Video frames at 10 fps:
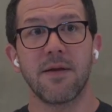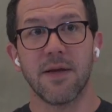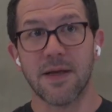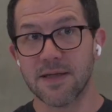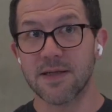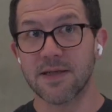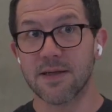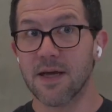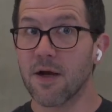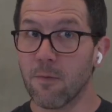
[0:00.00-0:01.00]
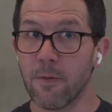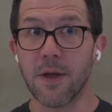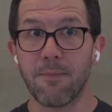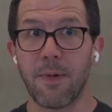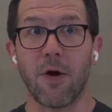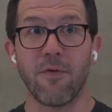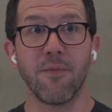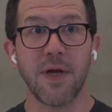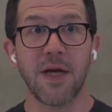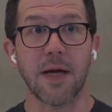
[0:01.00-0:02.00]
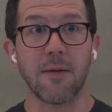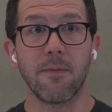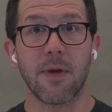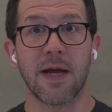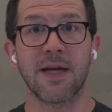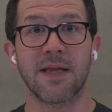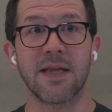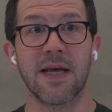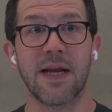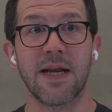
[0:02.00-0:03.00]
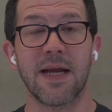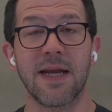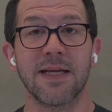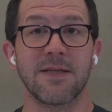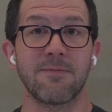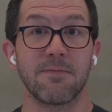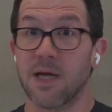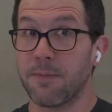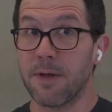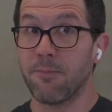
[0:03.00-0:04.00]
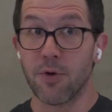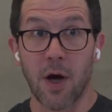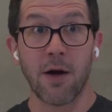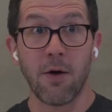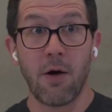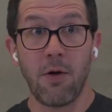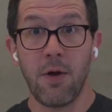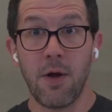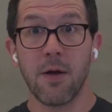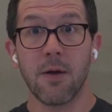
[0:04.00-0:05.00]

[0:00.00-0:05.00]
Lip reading: This is like a really powerful medium. And I think that it hits some people, not at all.